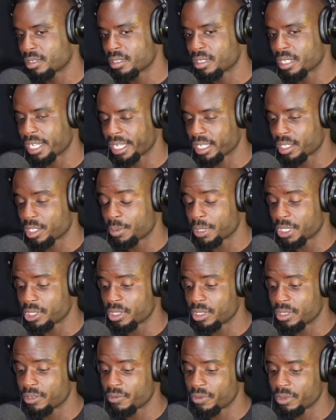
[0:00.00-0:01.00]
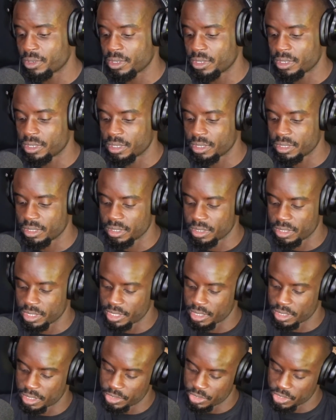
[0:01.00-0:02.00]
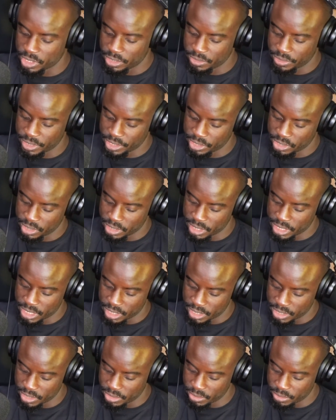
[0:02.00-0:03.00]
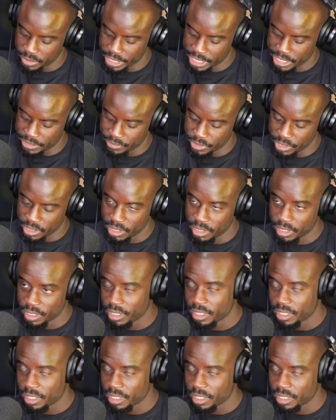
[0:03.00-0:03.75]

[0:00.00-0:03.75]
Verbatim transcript: like especially for the younger generation kids or whatever